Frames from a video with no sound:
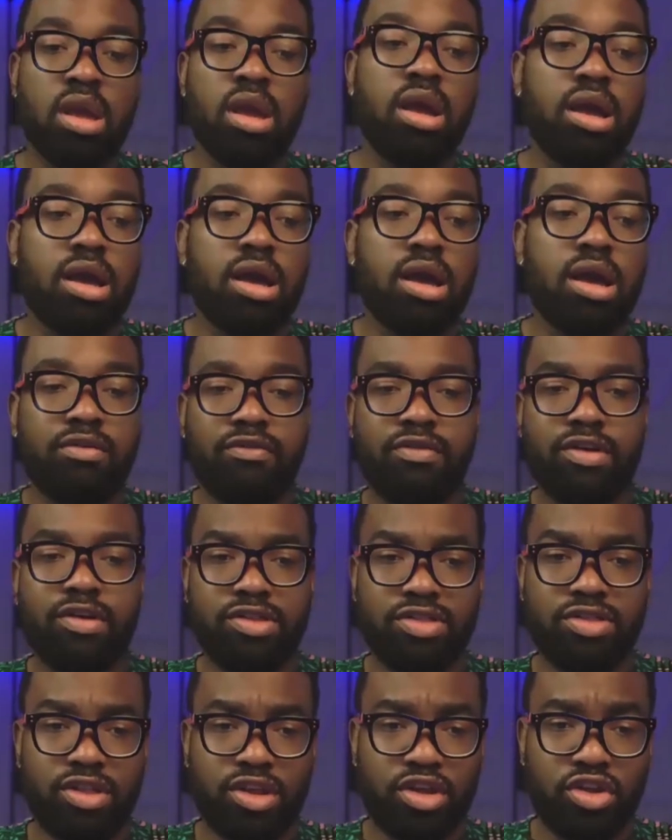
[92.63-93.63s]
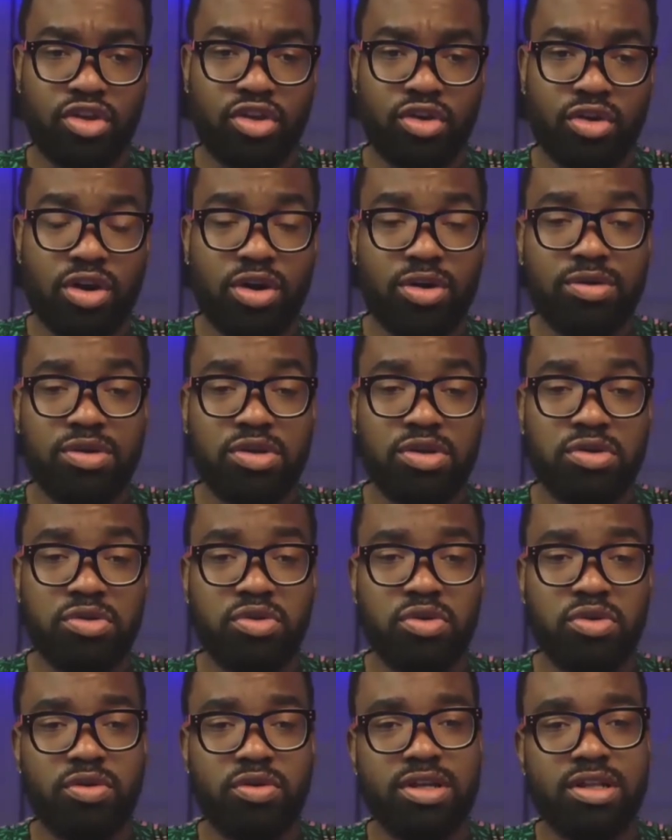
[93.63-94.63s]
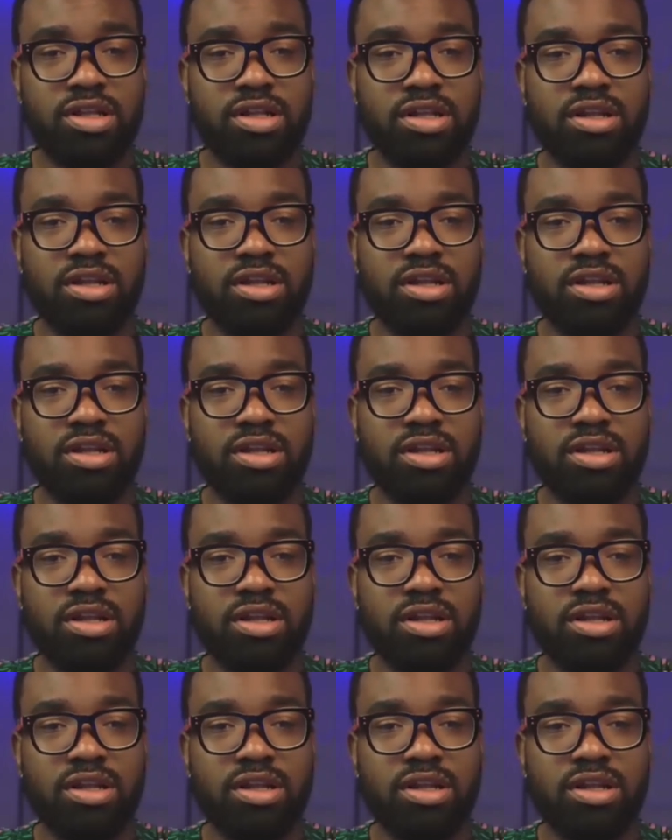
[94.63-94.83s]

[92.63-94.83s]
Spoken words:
I'm fine, thank you. How are you doing?